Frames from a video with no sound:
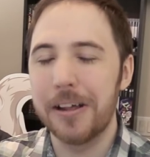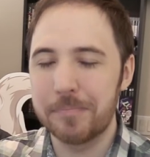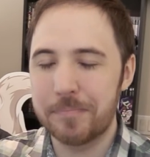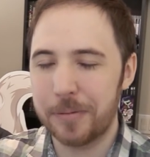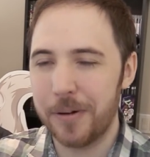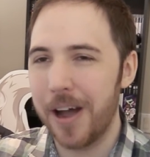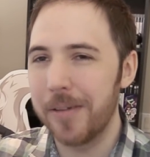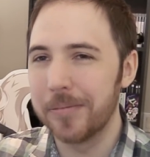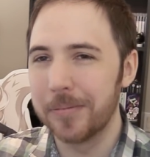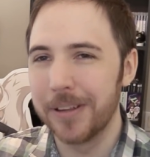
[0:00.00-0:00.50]

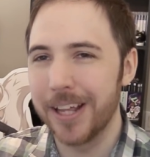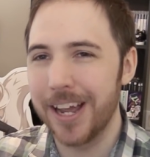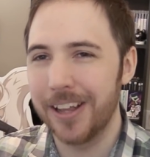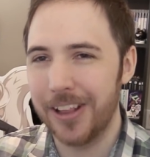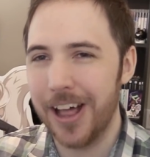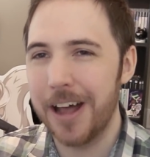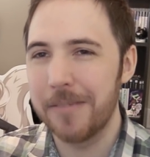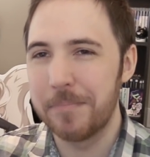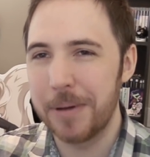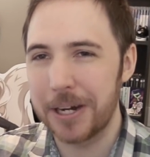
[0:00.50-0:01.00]
probably a
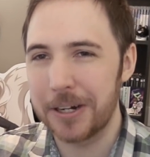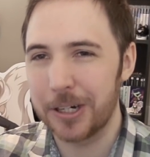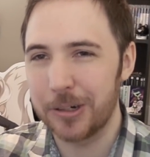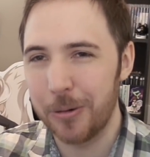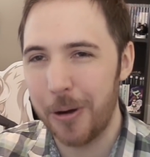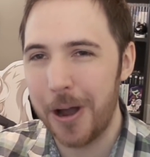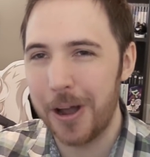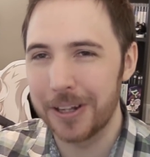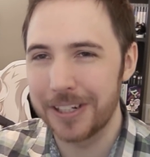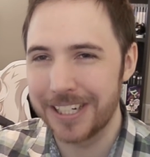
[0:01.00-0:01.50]
lot better
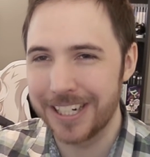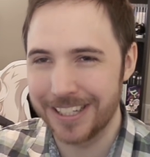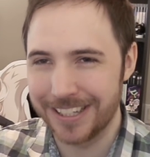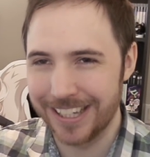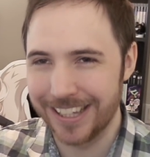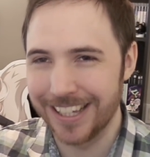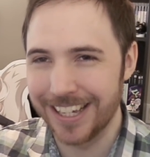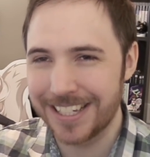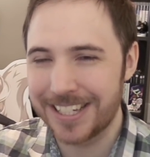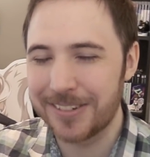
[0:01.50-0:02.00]
quality
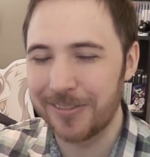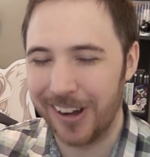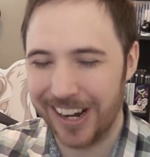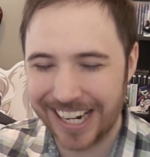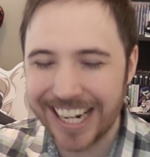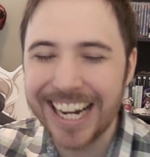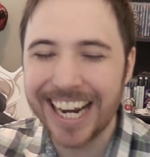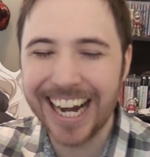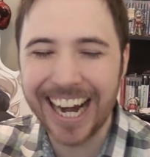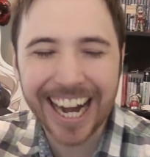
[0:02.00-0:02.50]
than this
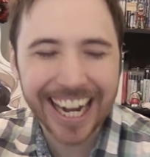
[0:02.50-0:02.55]
one.